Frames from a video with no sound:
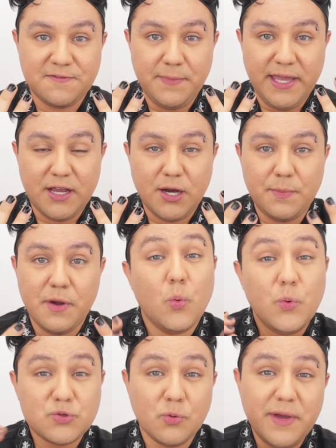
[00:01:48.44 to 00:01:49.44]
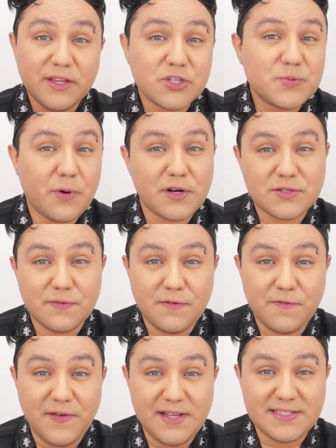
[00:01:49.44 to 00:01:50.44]
of makeup, which will make those parts of your
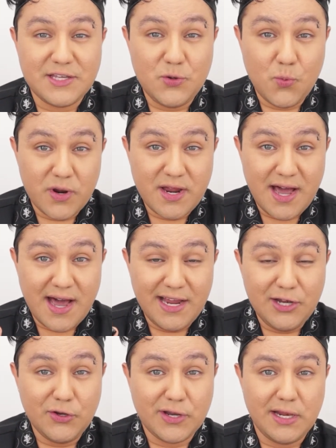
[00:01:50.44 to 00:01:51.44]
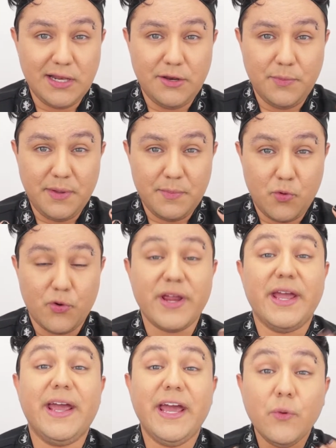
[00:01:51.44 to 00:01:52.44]
face that you want to hide look a little bit more
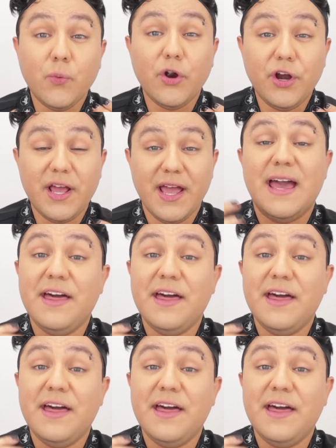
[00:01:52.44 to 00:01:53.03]
inward,